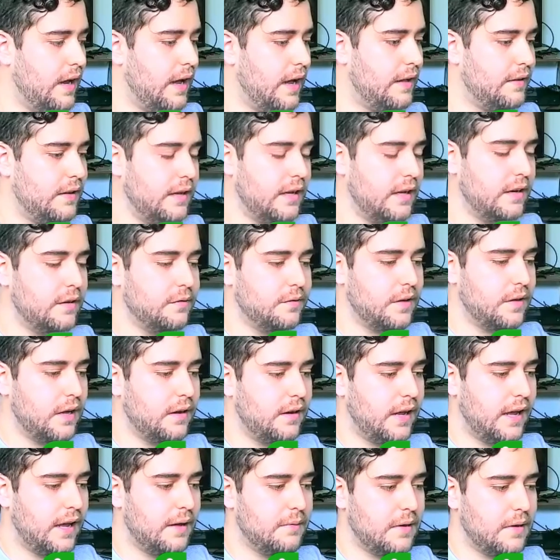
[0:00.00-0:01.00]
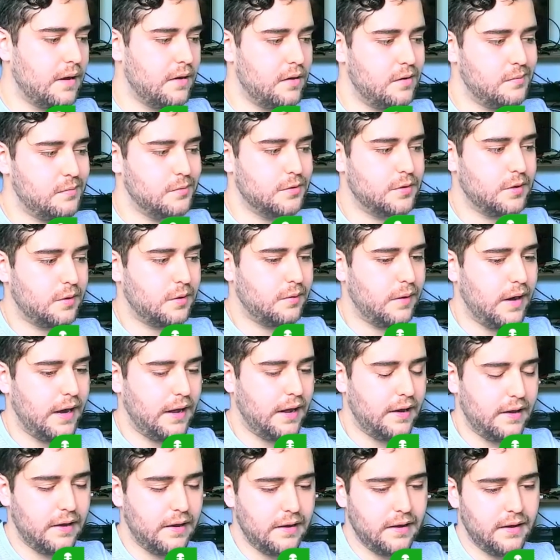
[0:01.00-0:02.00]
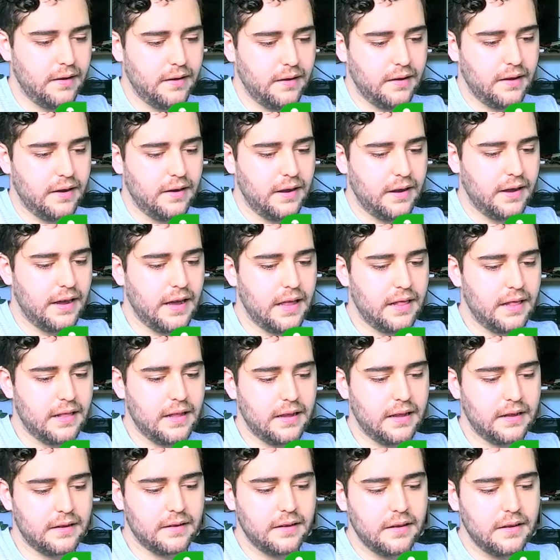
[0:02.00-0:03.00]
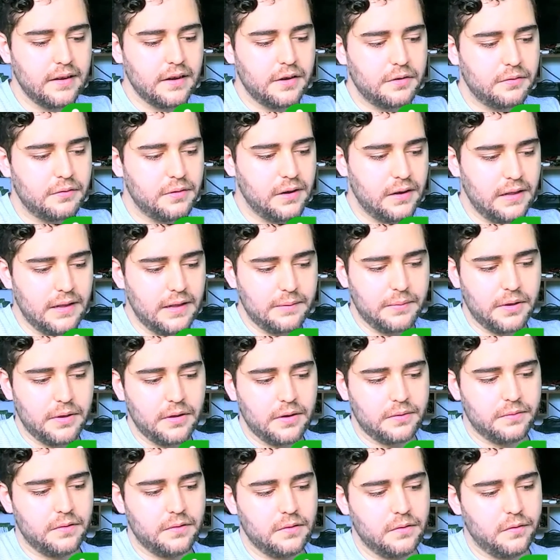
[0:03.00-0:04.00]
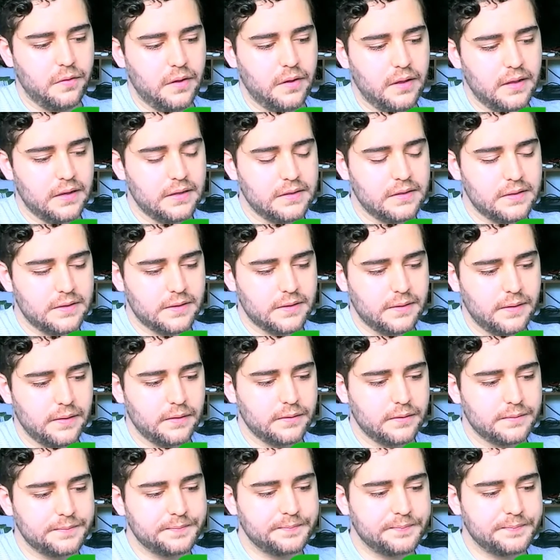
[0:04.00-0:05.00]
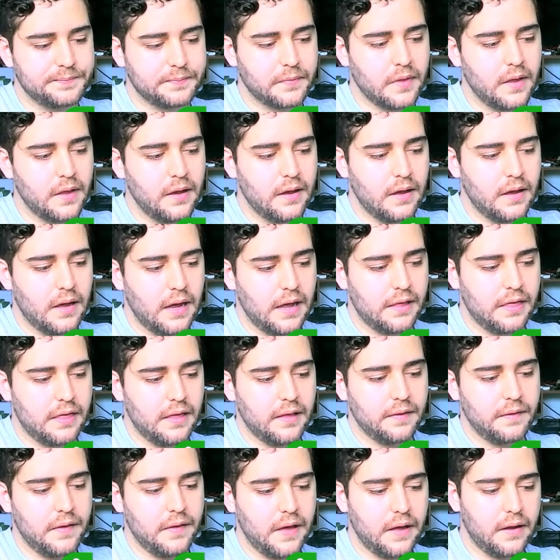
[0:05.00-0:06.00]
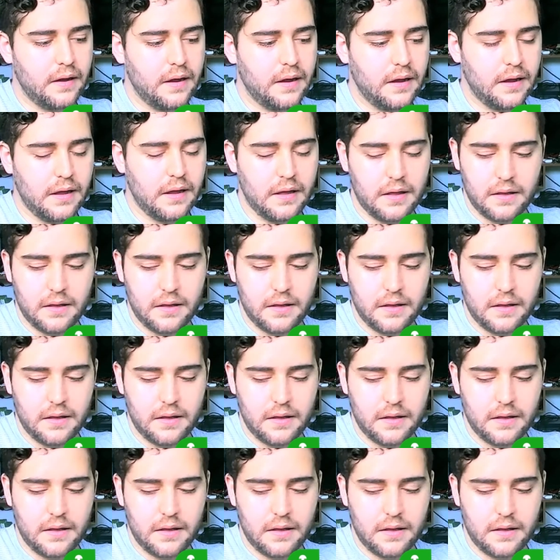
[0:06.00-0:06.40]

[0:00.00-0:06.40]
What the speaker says: at the end of that game, I almost cried, and I had like really beautiful feelings, and I think that